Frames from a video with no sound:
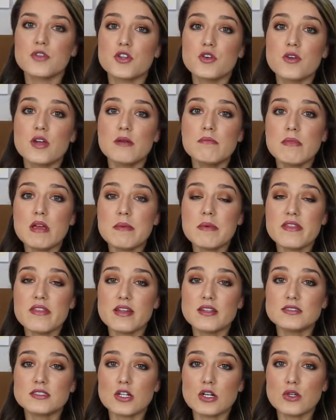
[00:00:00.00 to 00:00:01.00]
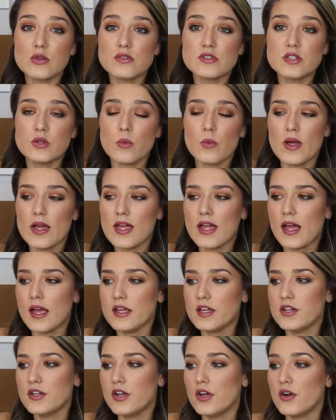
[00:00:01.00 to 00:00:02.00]
you can maybe then start losing weight
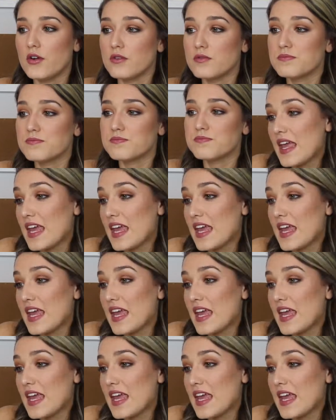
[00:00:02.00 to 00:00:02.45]
at, you know,